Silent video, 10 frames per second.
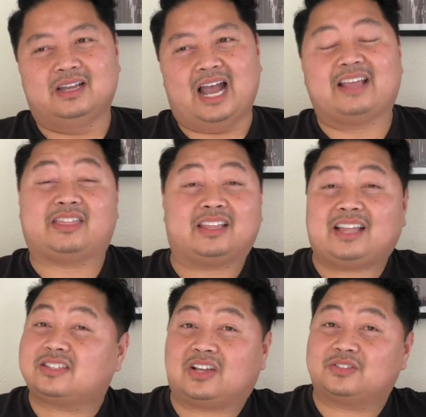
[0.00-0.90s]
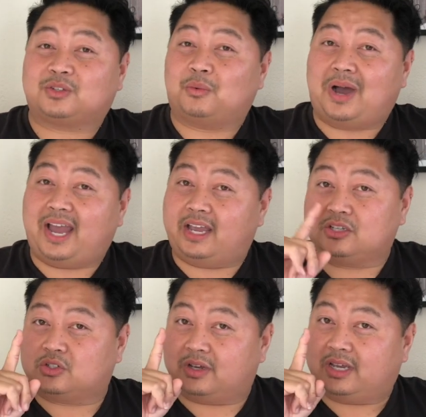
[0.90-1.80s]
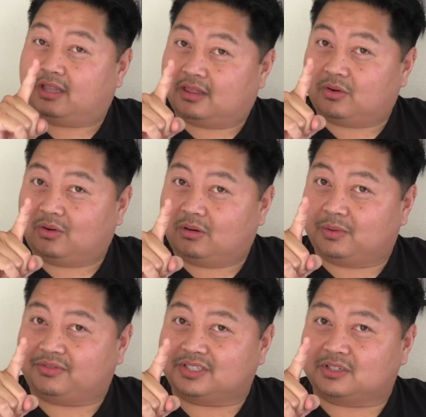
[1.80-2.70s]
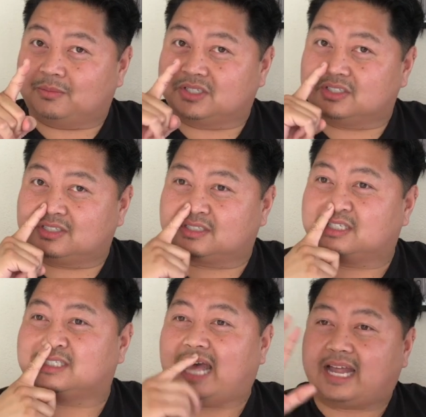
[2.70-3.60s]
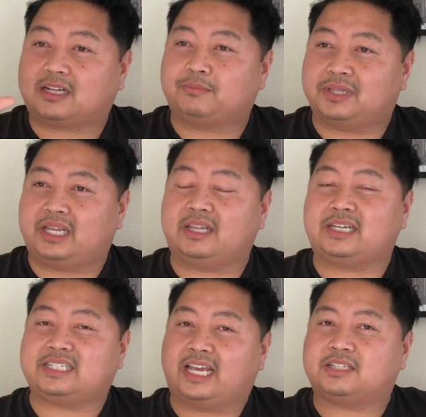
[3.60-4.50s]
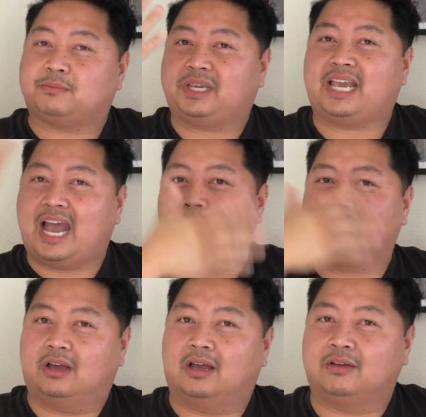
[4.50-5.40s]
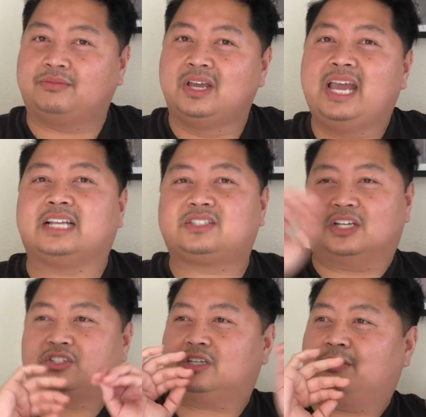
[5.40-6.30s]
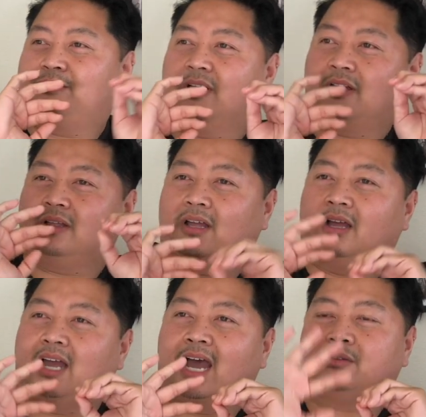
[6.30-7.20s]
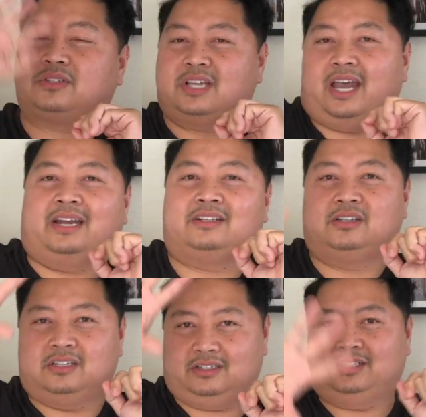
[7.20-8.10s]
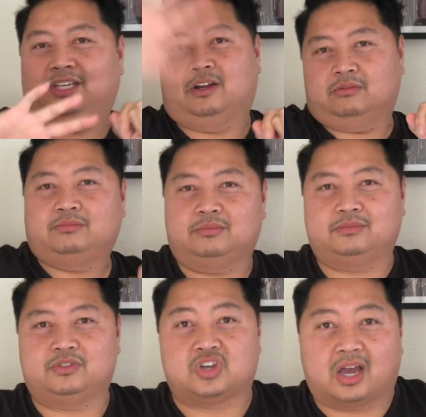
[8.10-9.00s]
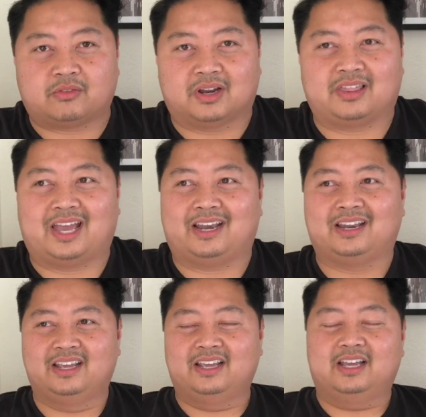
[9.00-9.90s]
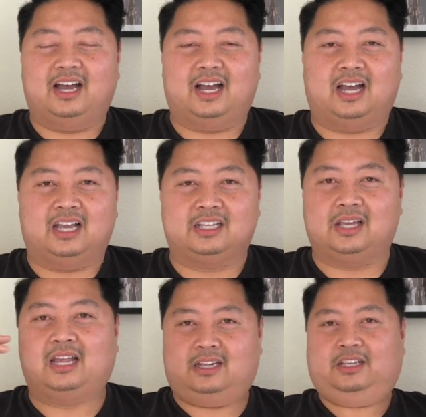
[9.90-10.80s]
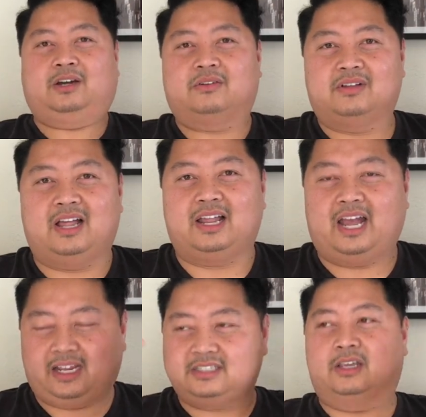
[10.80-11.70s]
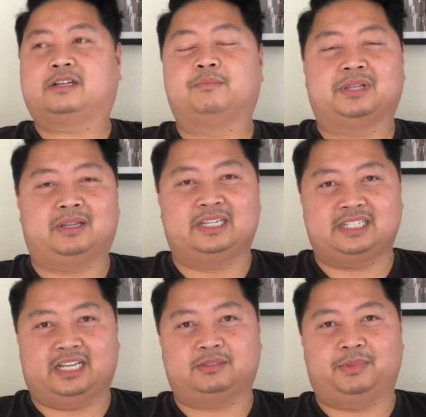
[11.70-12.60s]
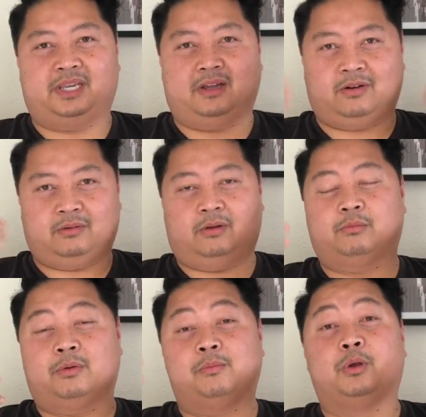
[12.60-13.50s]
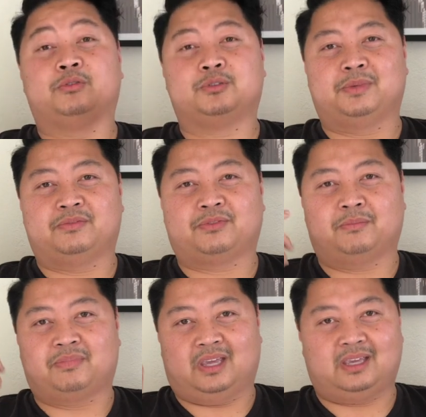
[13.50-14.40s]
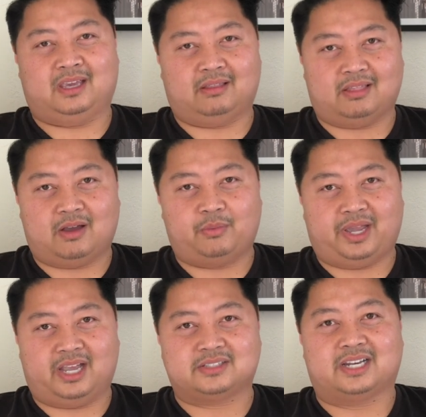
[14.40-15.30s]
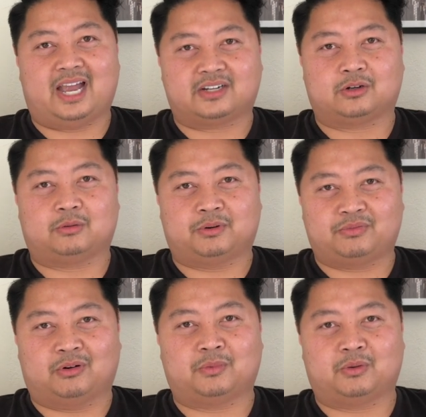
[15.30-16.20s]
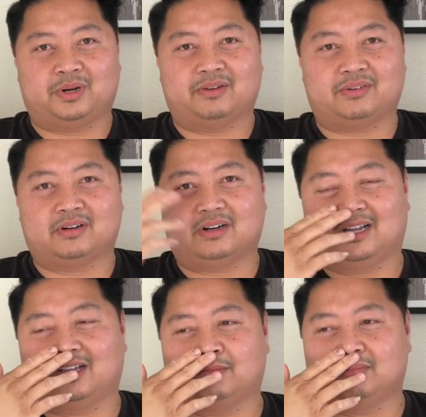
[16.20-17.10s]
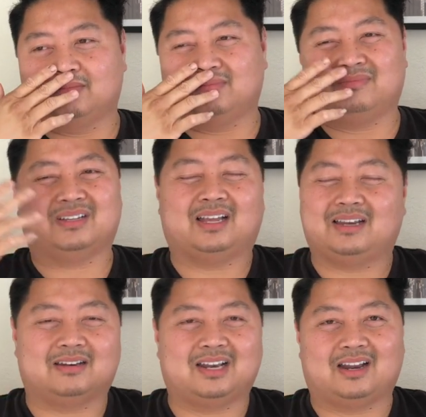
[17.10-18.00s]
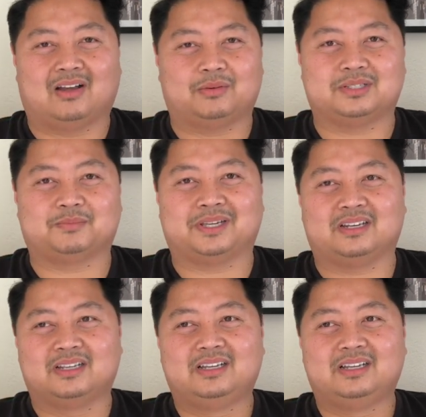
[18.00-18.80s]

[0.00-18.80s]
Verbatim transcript: I think that's also why I enjoy the horror movies so much. Is just because that completely takes me out of it's such a, a, a outside, uh, you know, genre that, uh, you, you know, I, I, it completely takes me or, or, removes me from thinking that way as an actor or performer or whatever. Um, not always, but